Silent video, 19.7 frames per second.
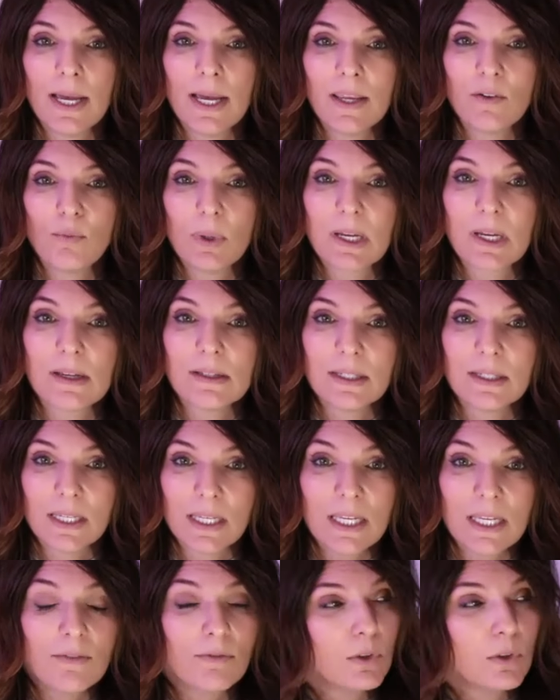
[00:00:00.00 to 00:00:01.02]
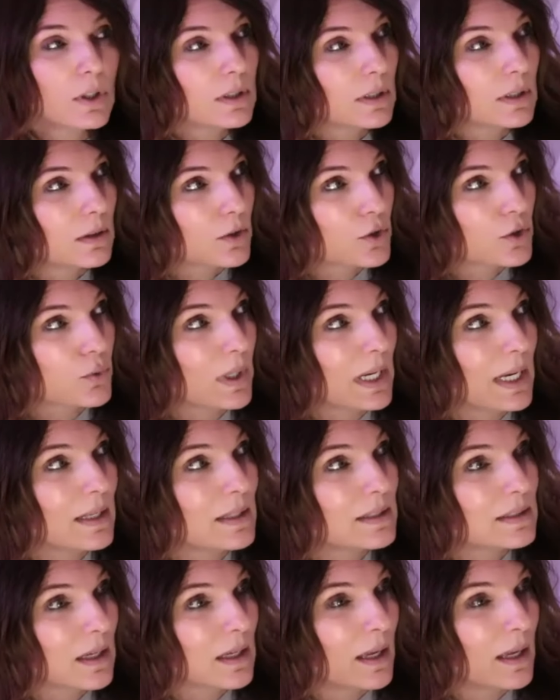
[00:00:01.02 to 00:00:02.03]
because Eve looked at the tree and
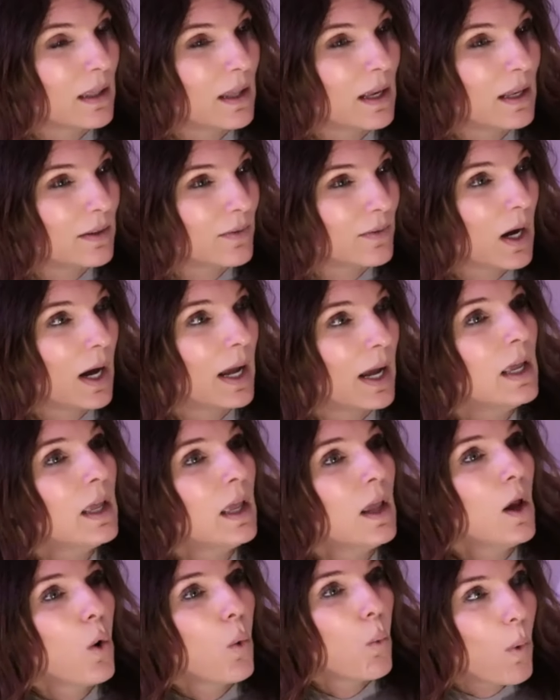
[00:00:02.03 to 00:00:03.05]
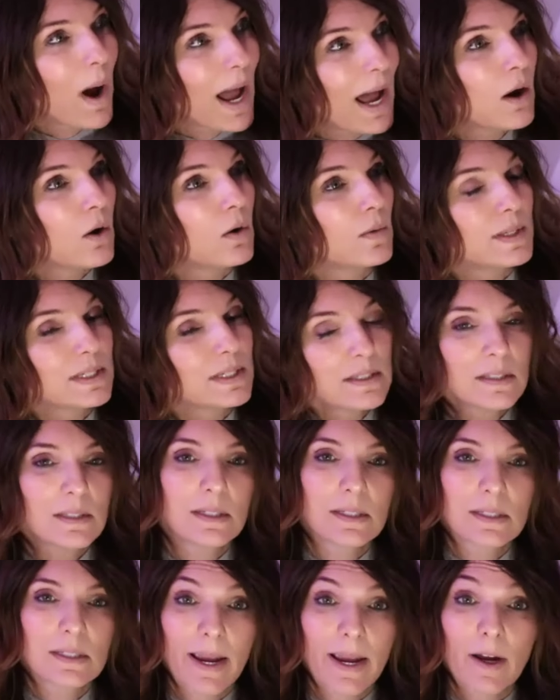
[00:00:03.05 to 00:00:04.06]
and thought, "Wow, this is
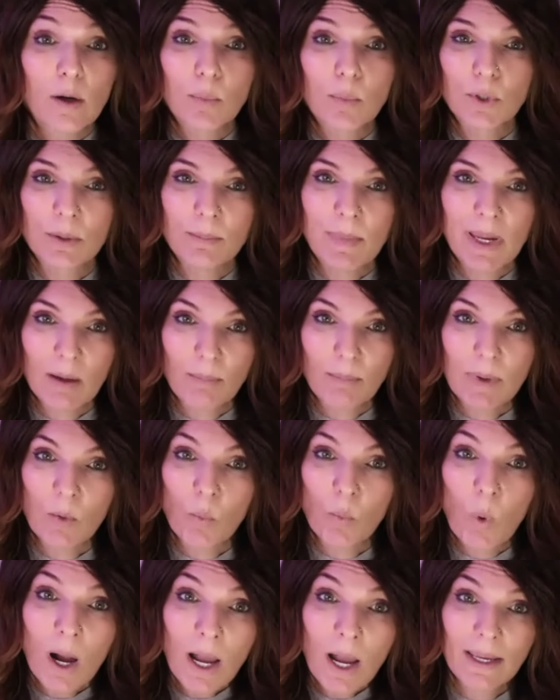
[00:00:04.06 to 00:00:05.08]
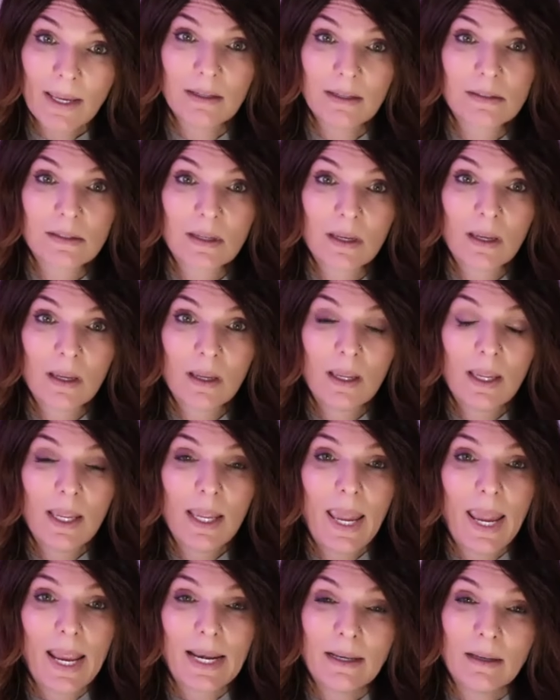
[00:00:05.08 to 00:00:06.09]
desirable to make me wise."
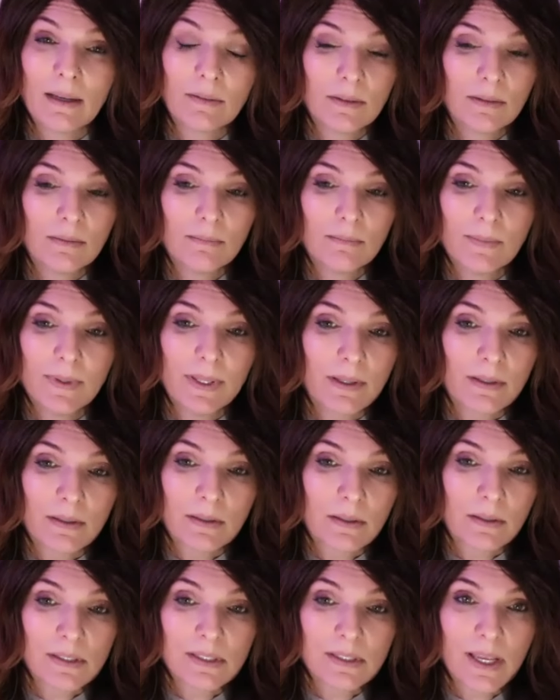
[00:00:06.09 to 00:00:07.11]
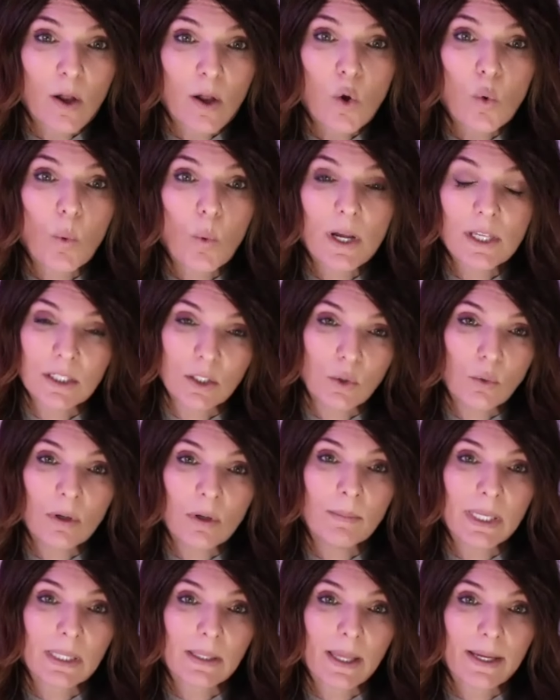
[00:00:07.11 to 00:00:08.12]
And the the cell was you can
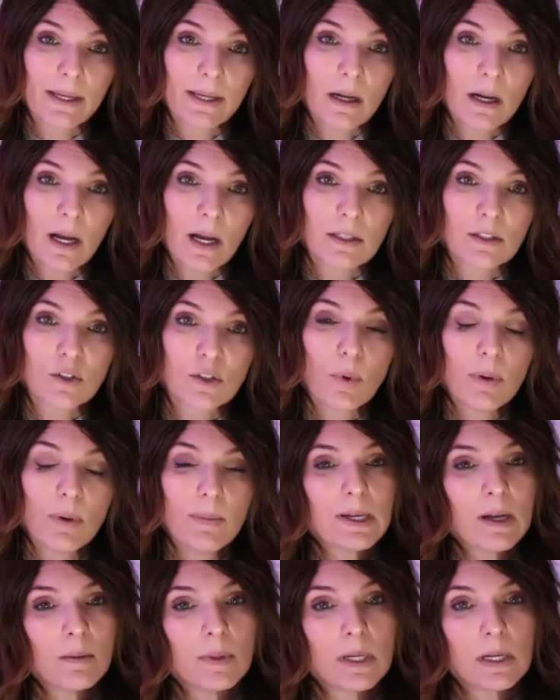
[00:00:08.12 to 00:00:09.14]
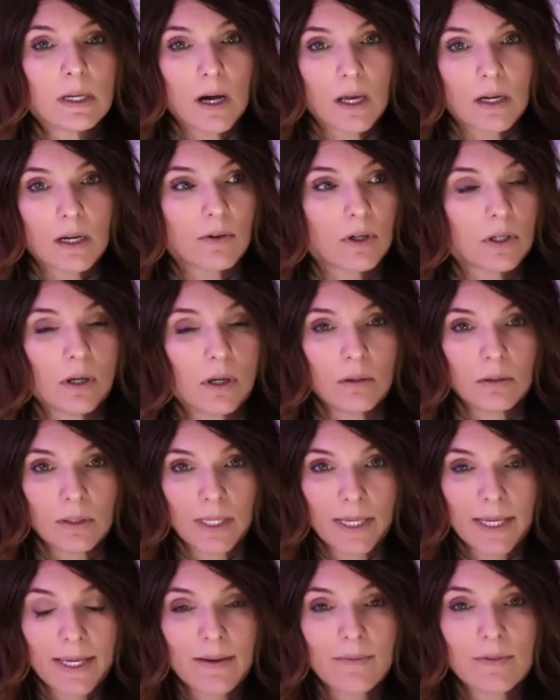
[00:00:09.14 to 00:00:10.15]
be like God. So we become the god of our own
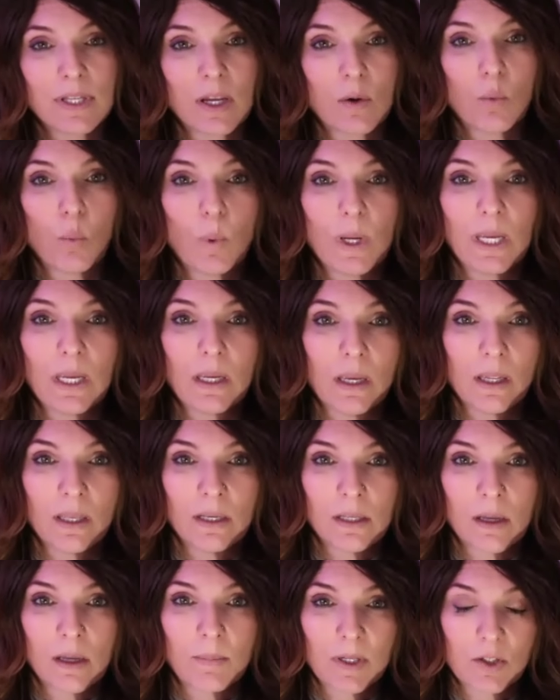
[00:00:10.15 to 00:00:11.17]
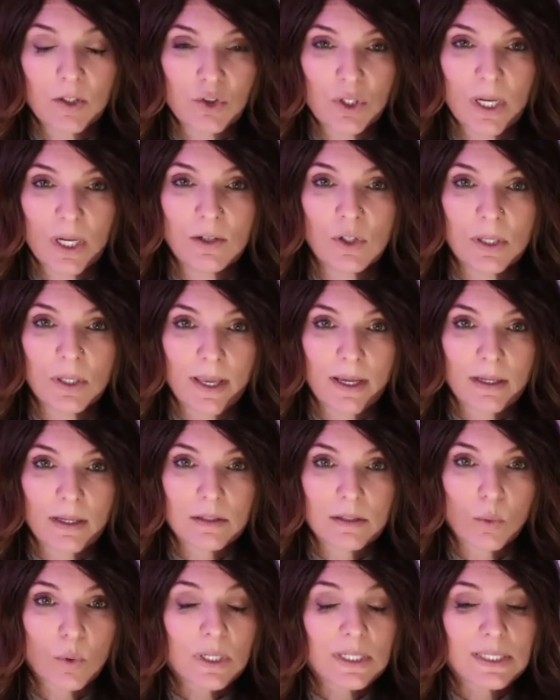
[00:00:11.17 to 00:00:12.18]
lives, and we end up exchanging that
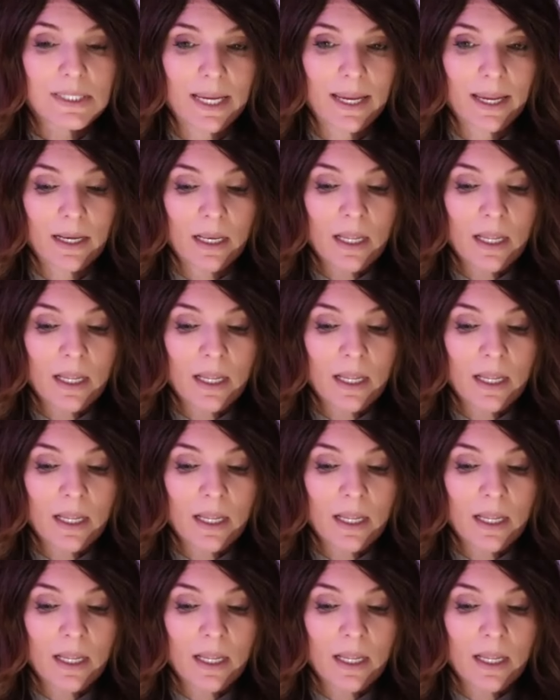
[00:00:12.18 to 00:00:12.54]
source. And